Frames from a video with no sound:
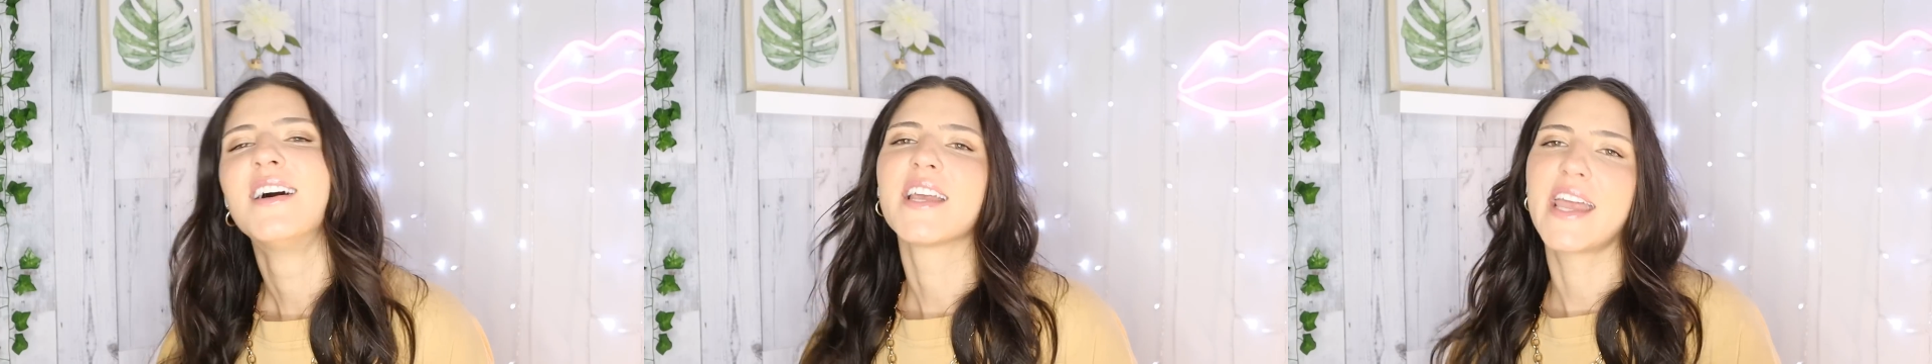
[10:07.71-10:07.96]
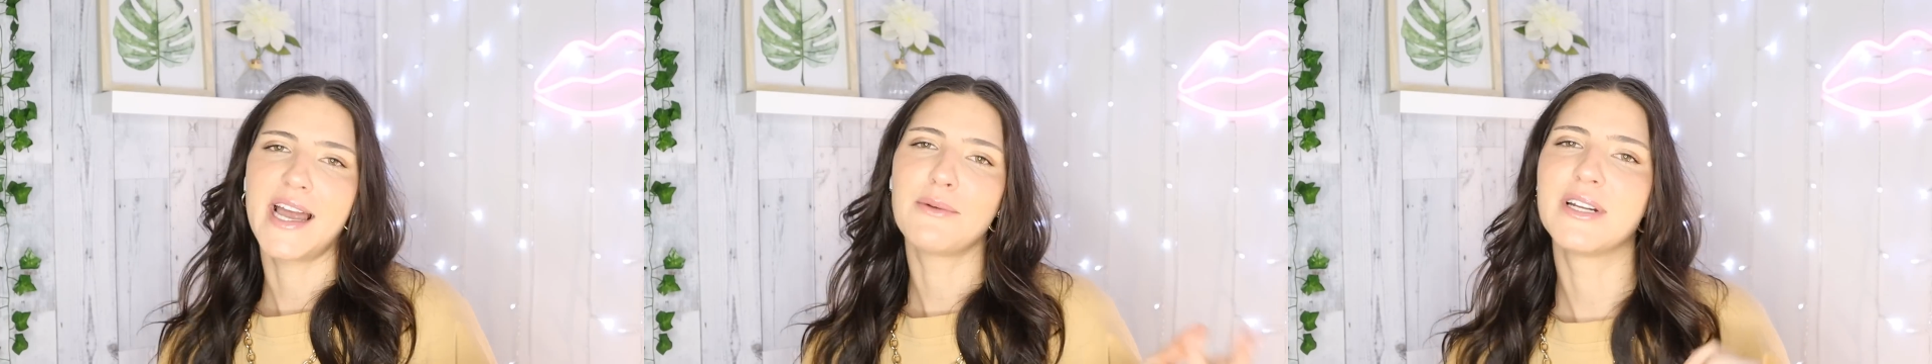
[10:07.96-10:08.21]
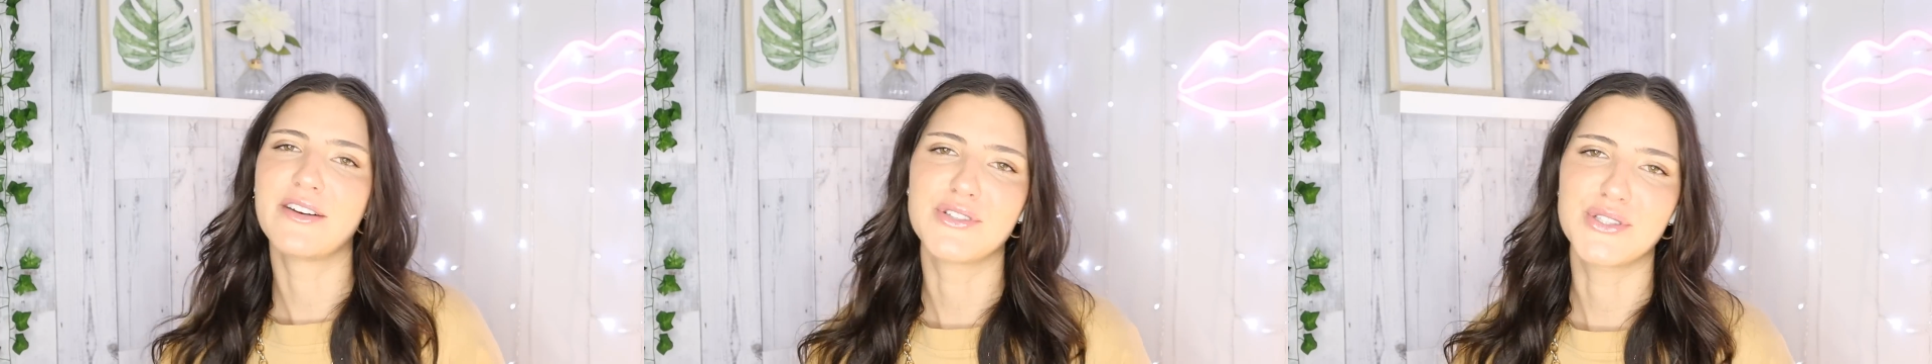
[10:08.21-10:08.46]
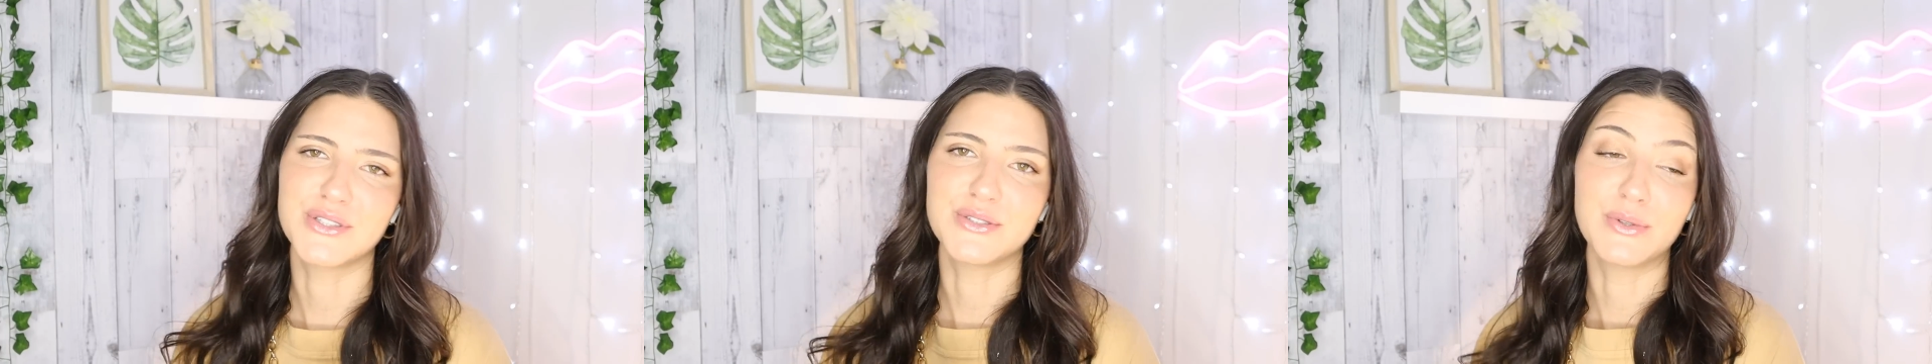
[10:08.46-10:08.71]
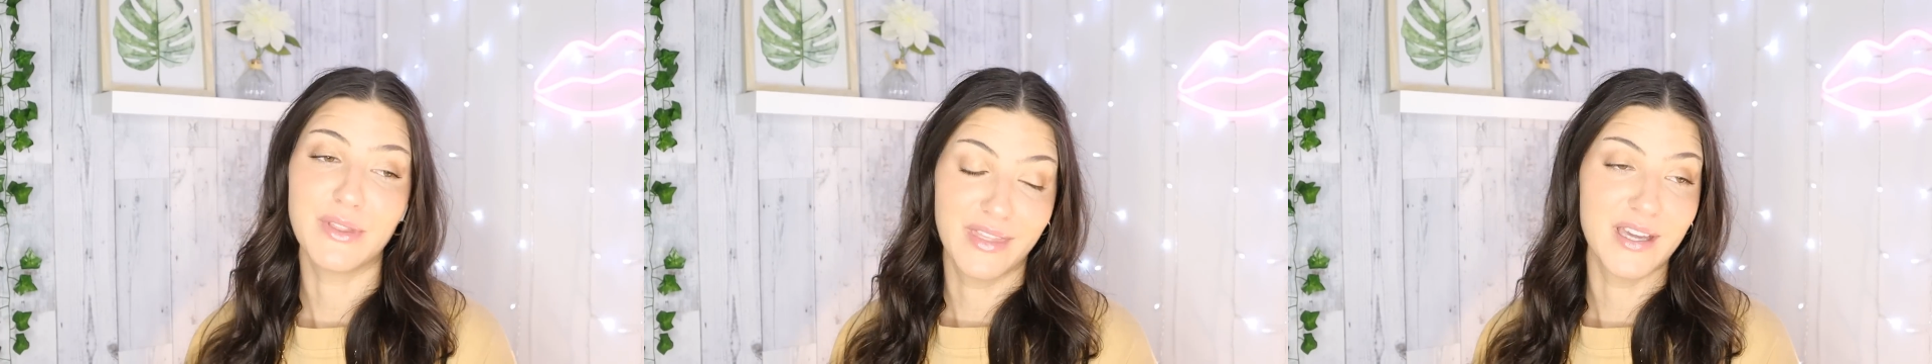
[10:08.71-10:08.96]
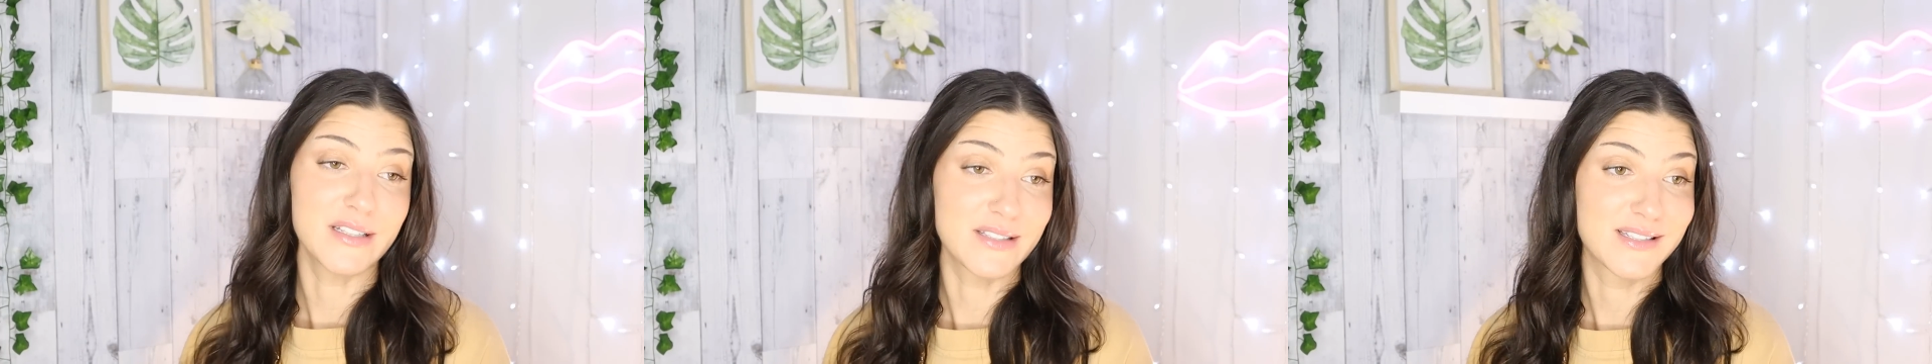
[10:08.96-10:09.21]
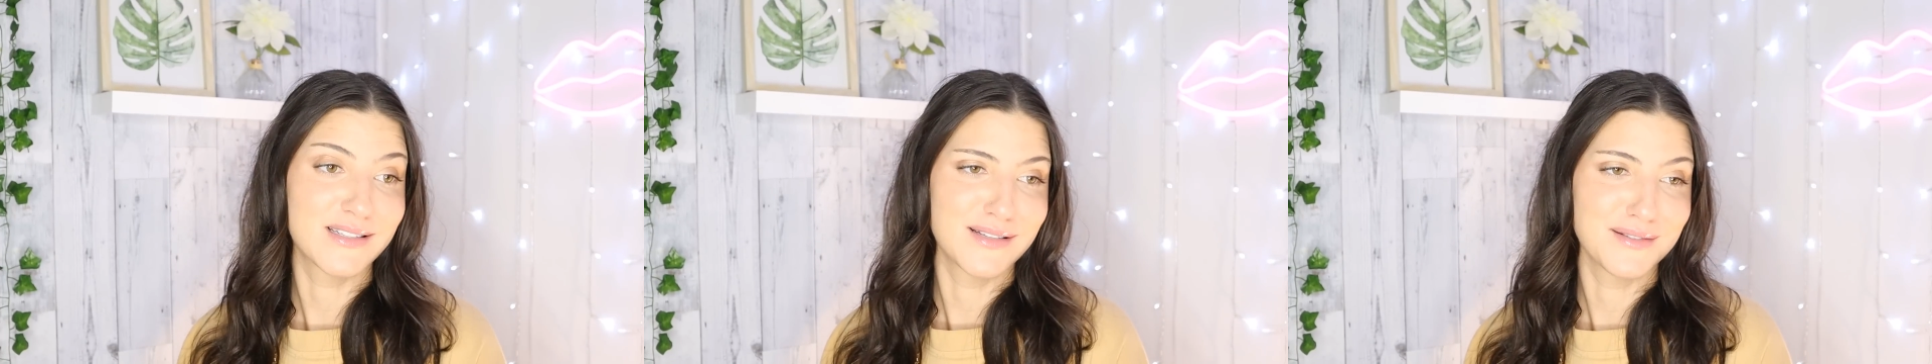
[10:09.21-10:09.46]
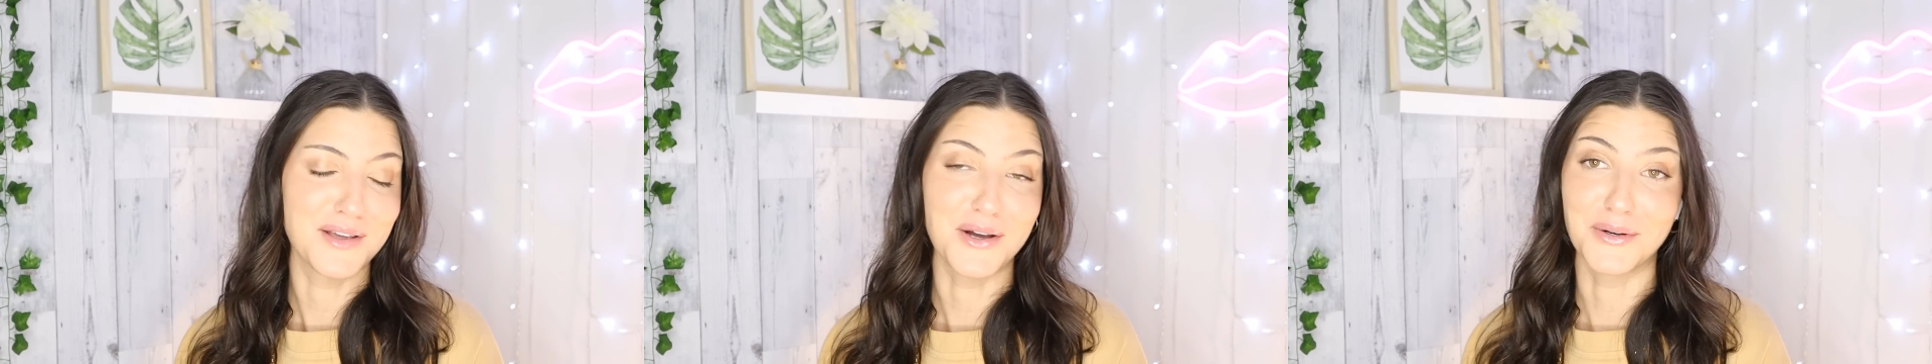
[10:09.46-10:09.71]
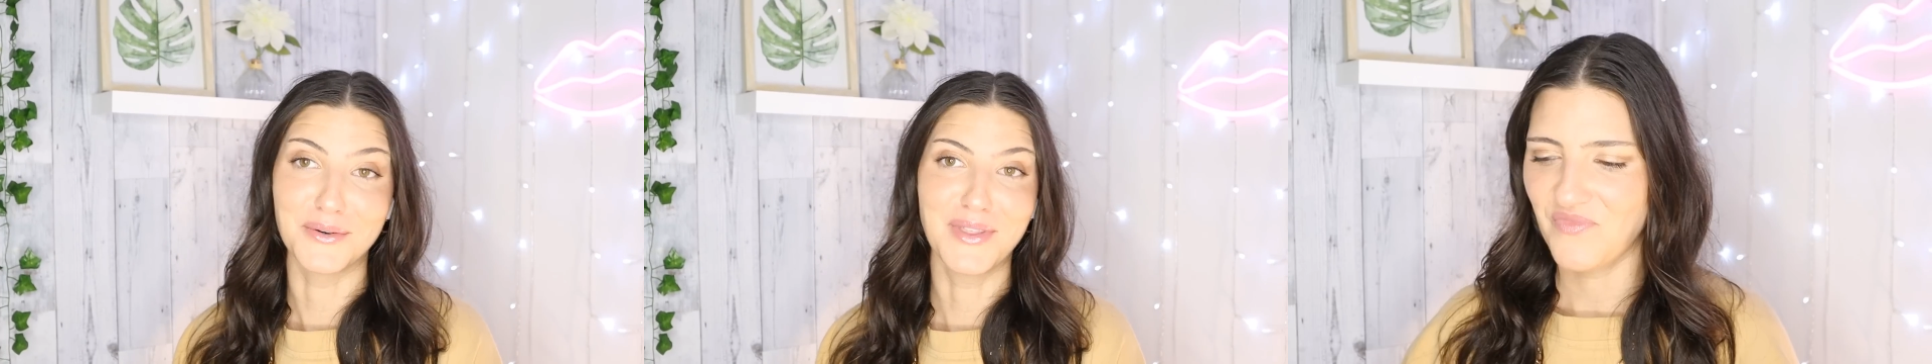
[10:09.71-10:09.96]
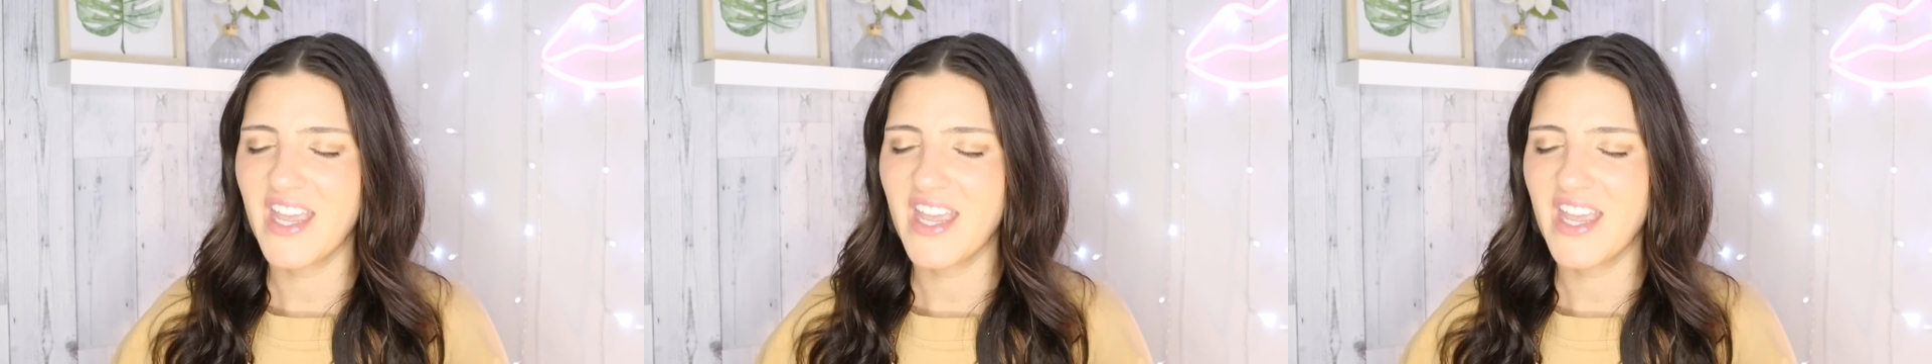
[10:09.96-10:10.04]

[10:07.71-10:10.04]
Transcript: Okay, I would never do this though.